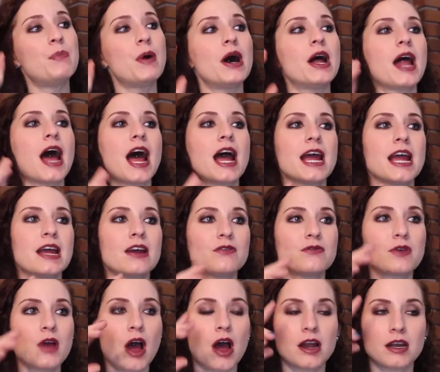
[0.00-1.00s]
But I
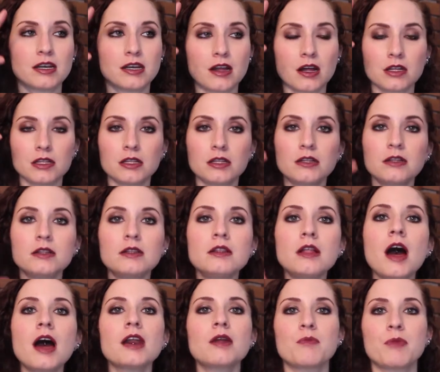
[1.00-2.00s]
have gotten a
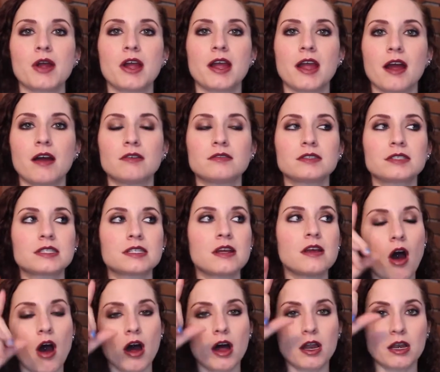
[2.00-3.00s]
lot of breakouts
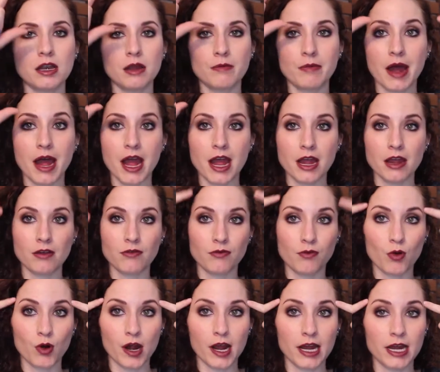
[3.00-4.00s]
on my
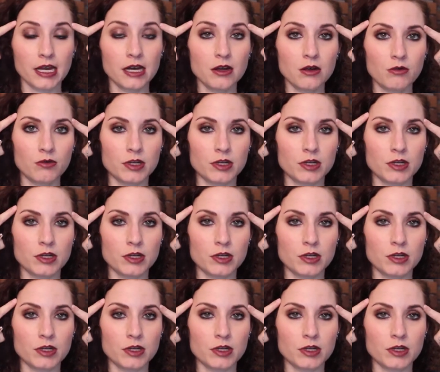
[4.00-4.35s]
forehead,